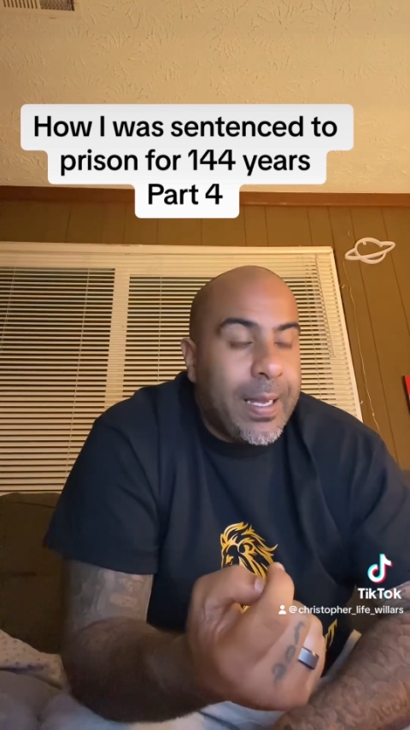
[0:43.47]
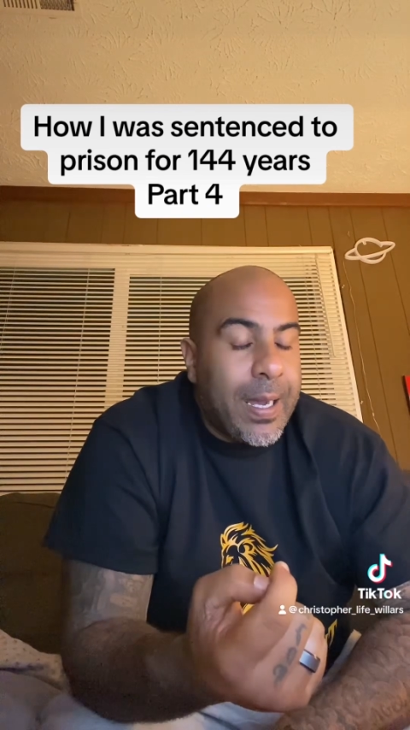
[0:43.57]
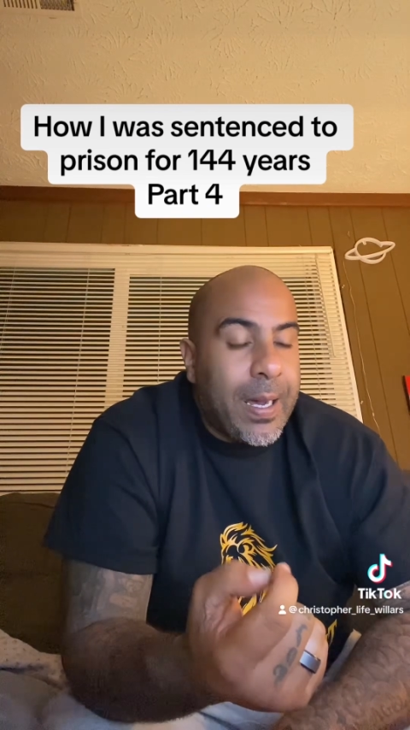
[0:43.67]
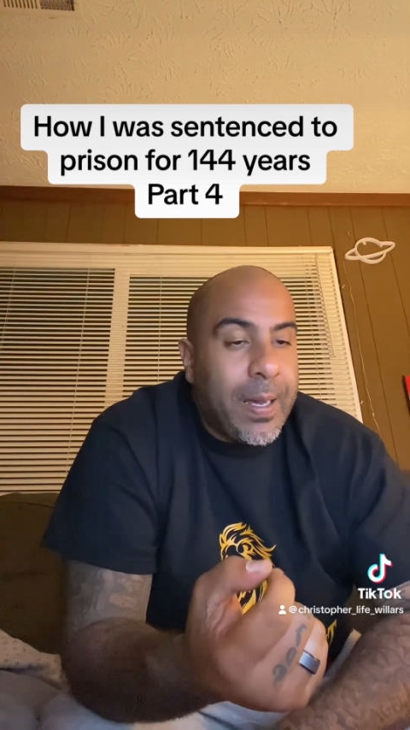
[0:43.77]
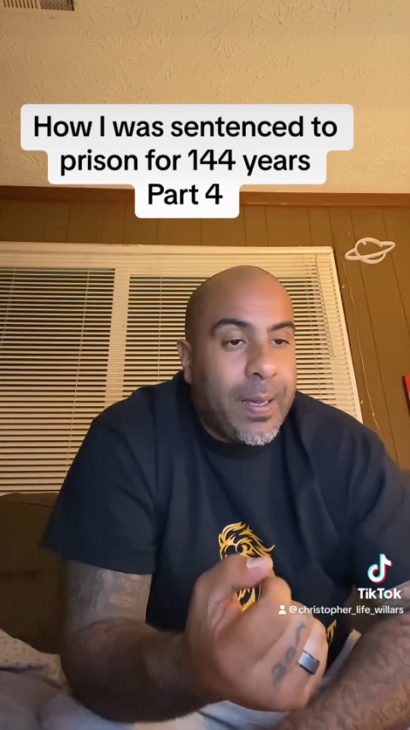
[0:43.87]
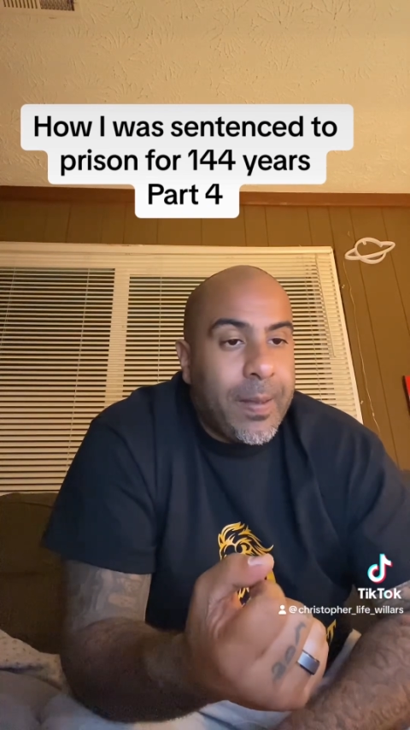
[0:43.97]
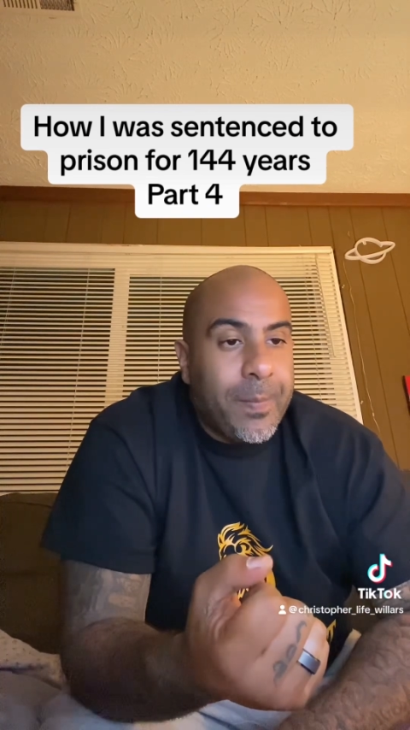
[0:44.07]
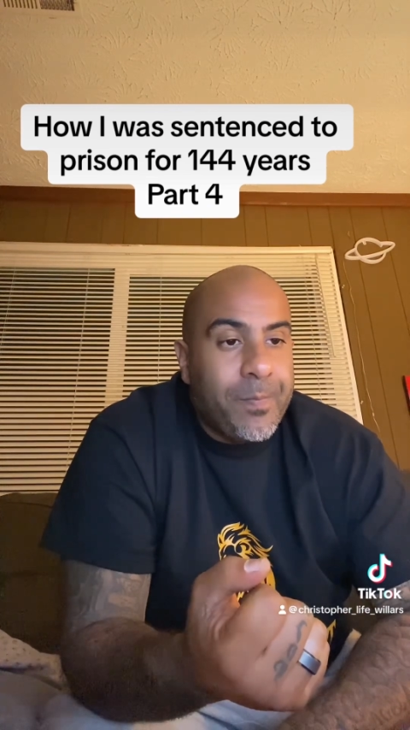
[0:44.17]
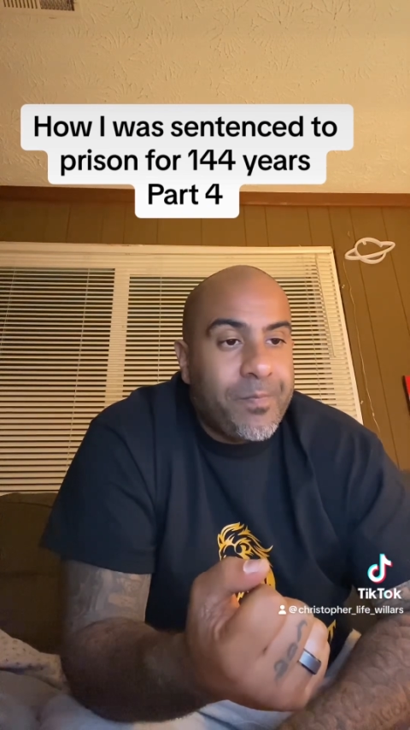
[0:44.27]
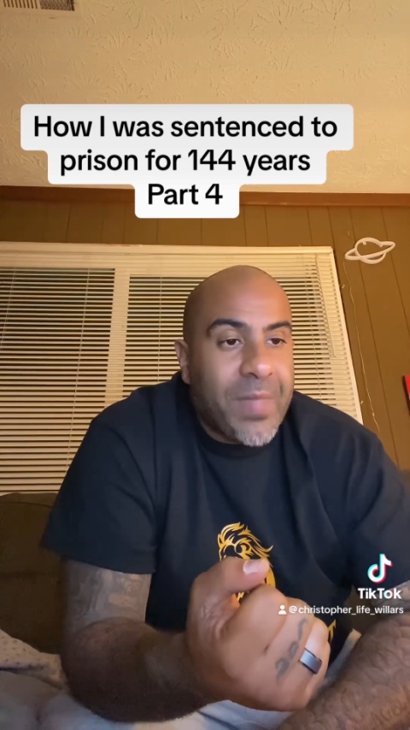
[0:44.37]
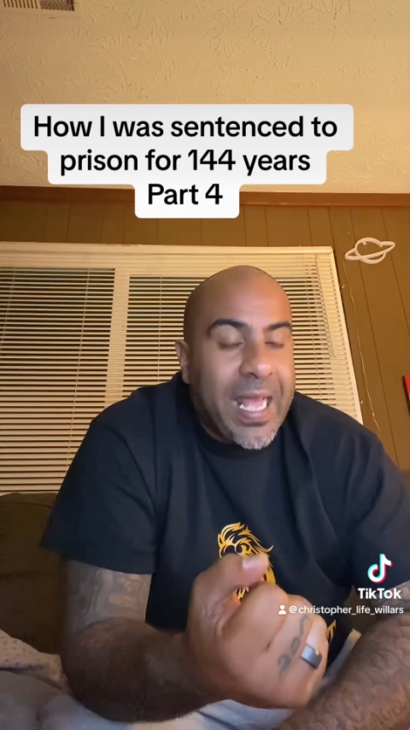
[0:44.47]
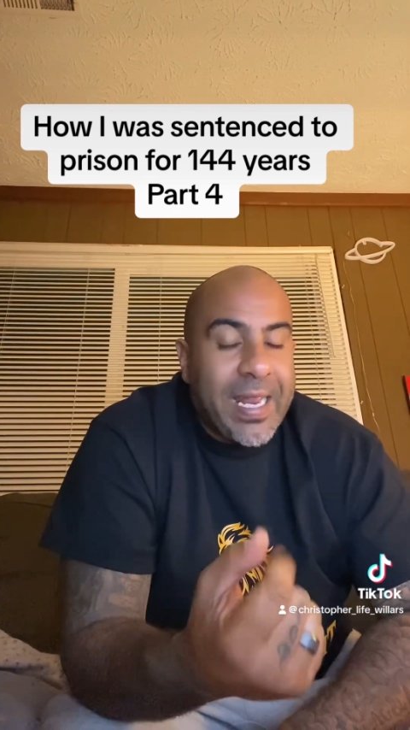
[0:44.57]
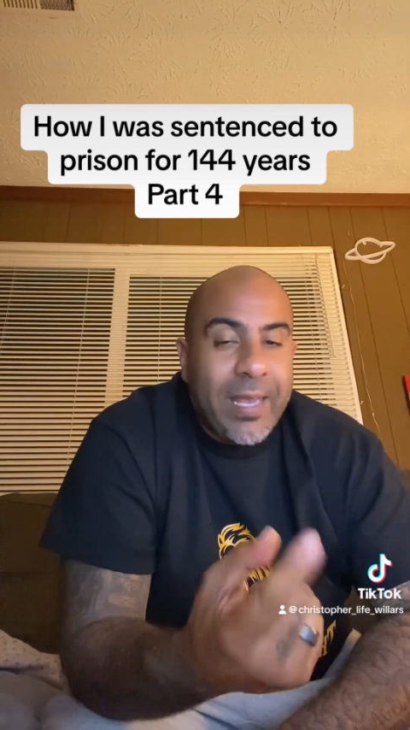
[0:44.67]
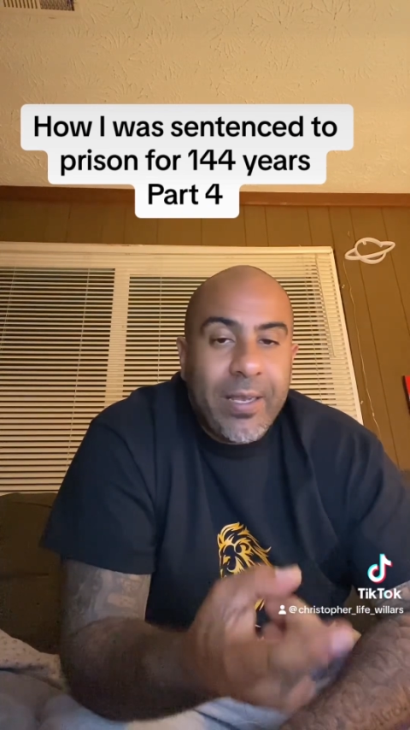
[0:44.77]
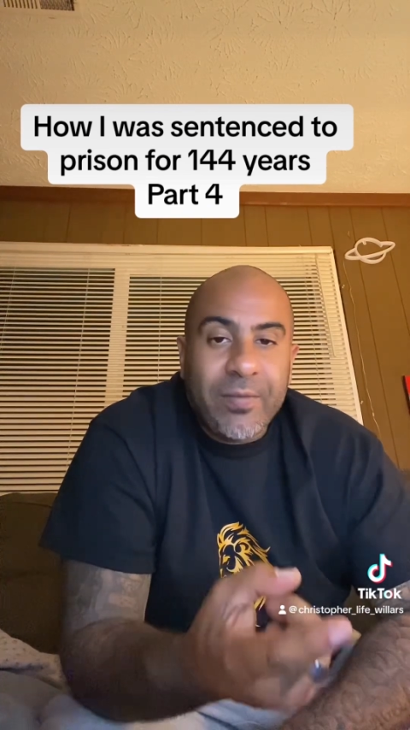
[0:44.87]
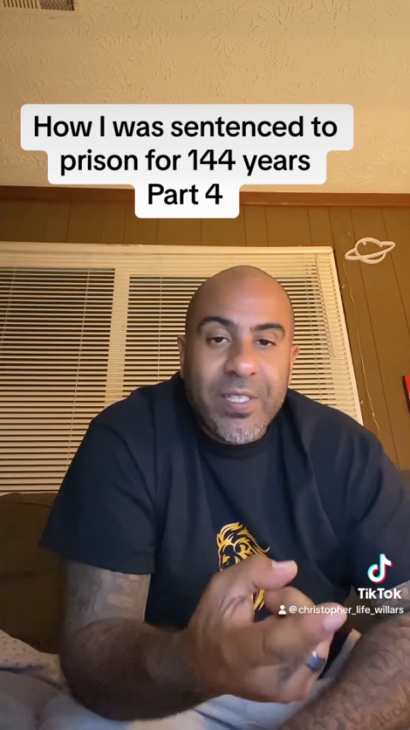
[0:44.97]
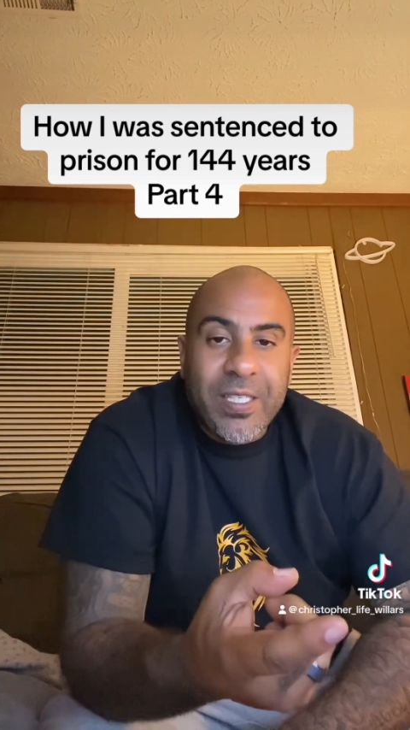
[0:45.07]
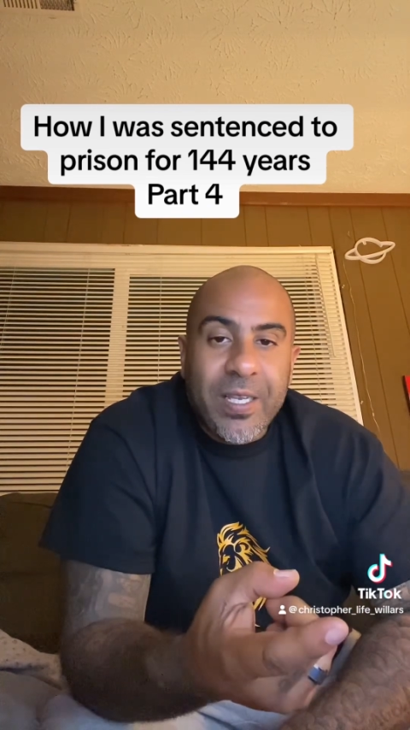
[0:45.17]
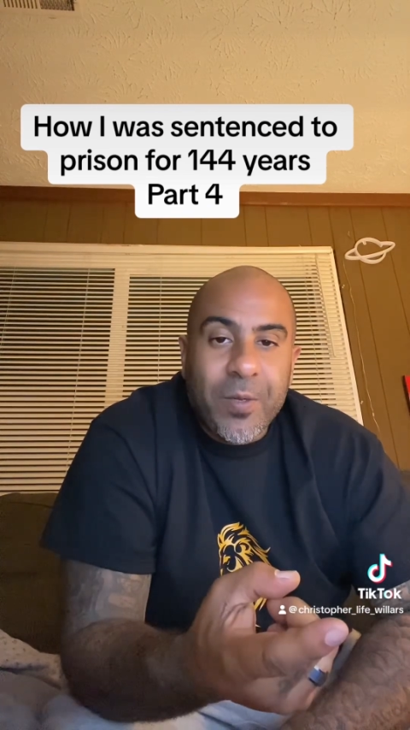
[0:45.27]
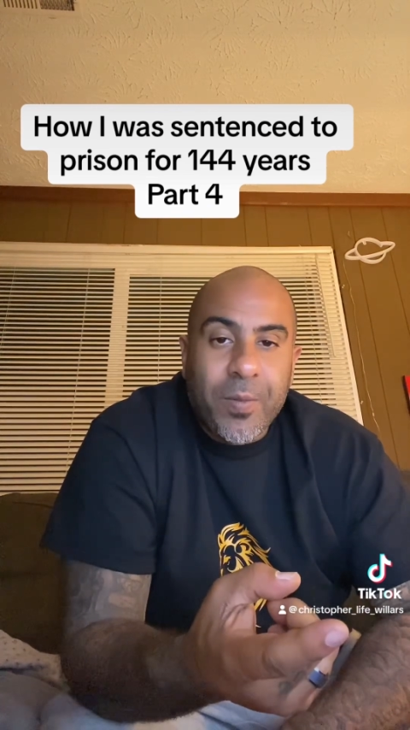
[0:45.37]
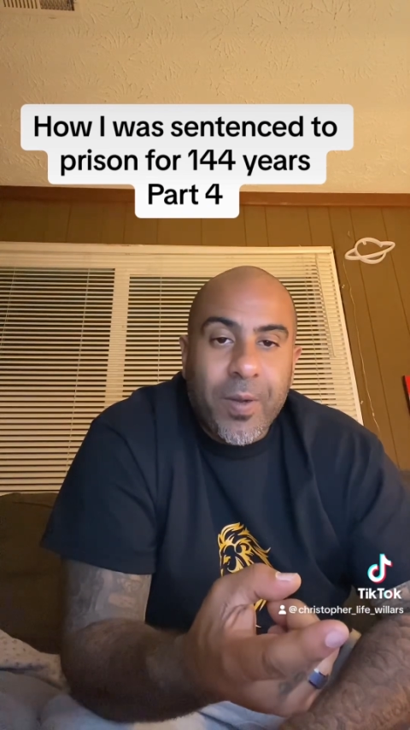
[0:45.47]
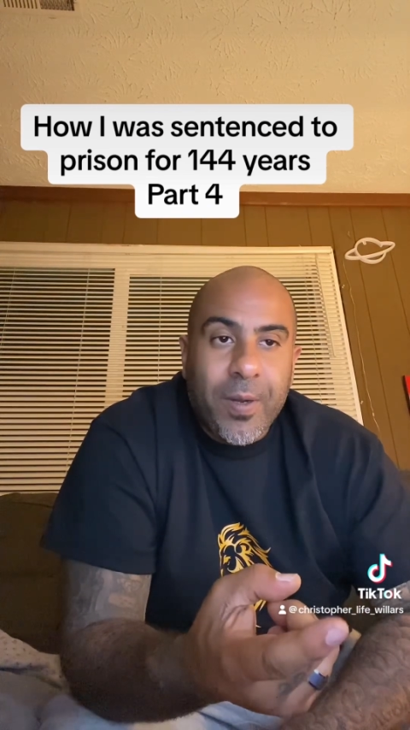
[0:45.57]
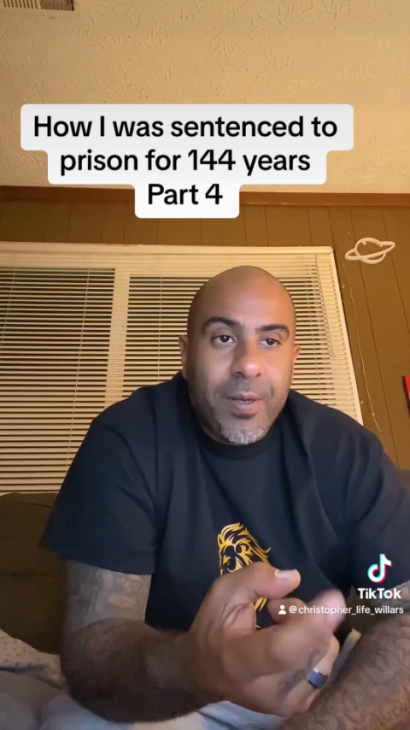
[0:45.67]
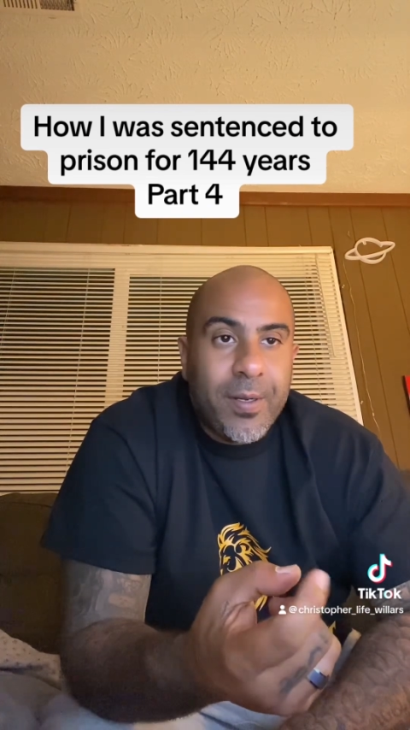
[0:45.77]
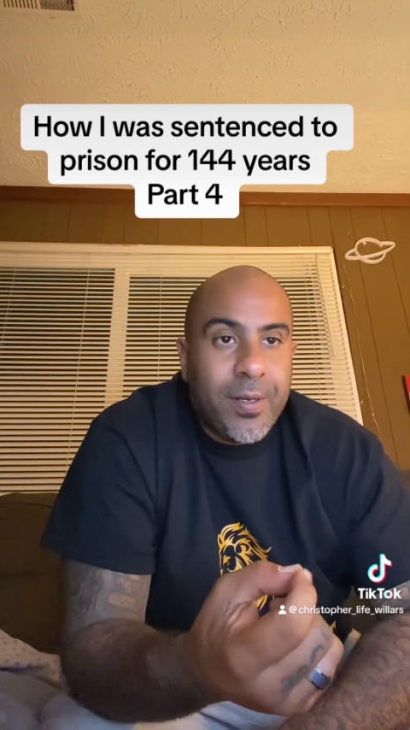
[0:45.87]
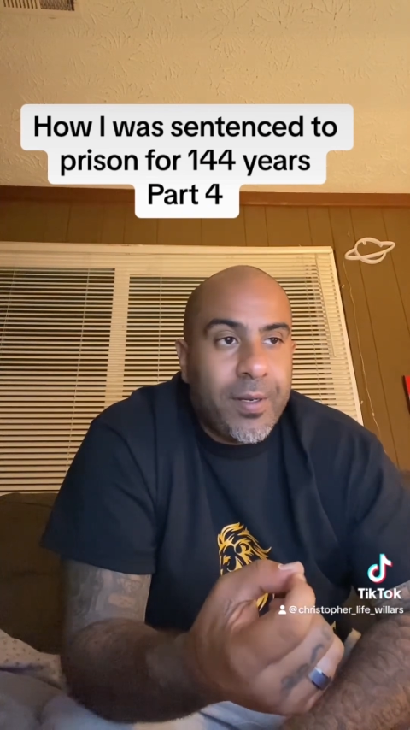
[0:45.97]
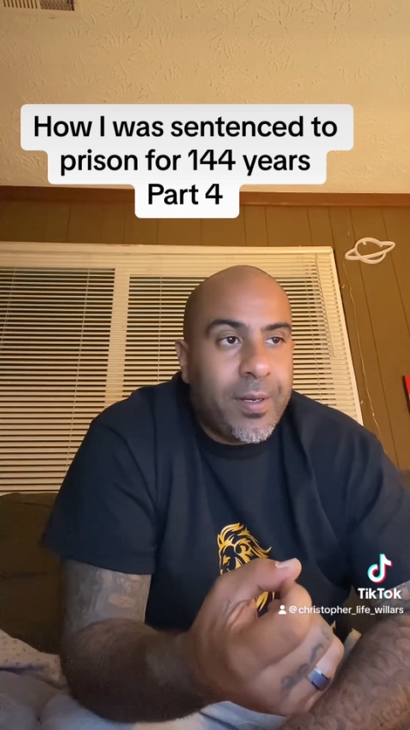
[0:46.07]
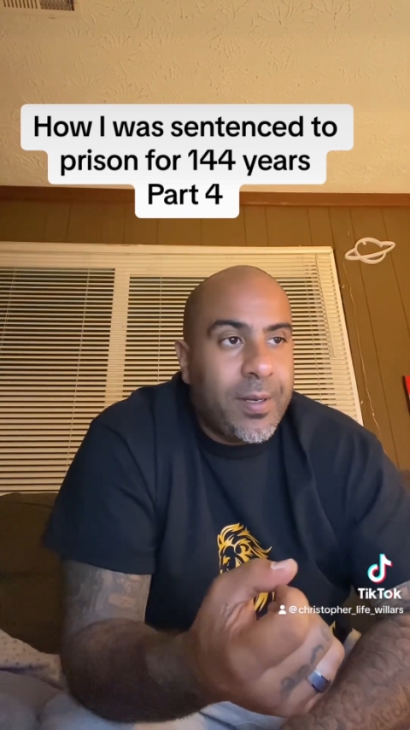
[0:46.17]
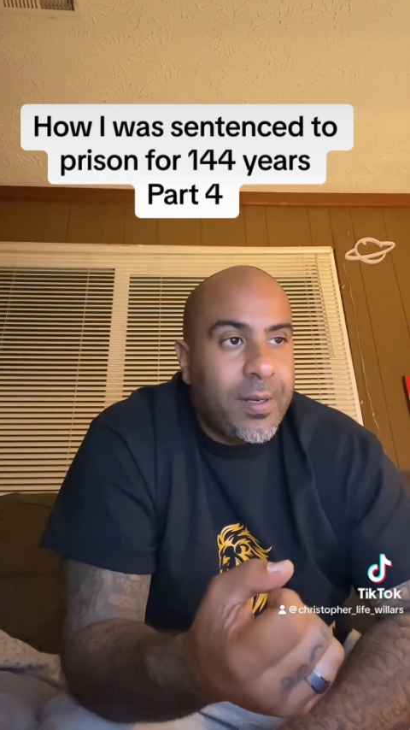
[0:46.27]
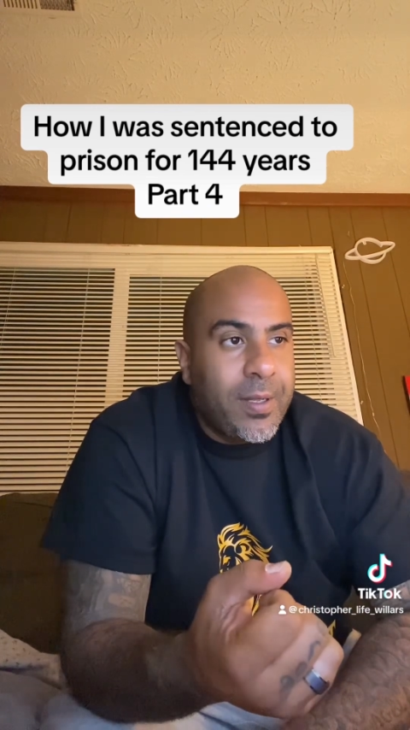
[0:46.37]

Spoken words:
I now have a cell partner.